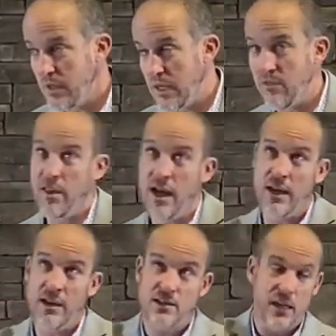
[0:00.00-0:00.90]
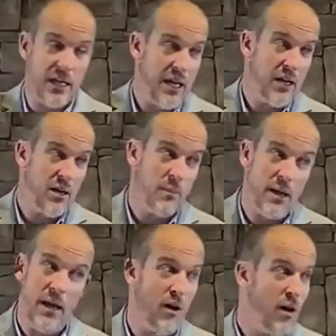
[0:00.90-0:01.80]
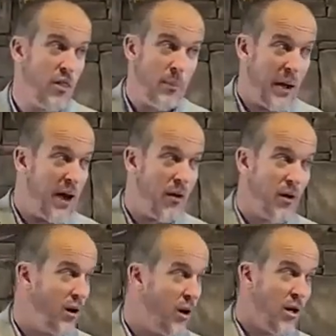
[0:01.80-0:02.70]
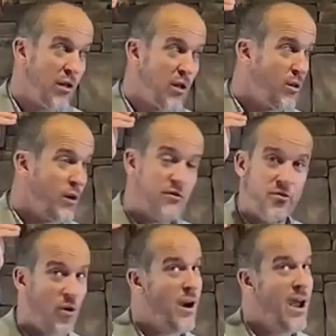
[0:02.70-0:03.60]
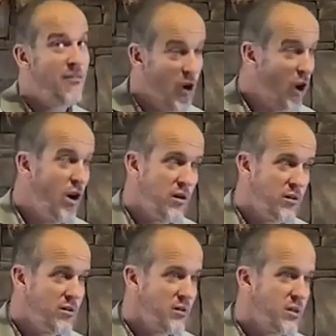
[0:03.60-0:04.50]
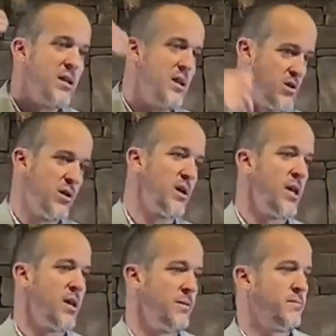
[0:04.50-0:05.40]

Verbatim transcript: if thine is the kingdom and all the power and all the glory forever, yes, you can.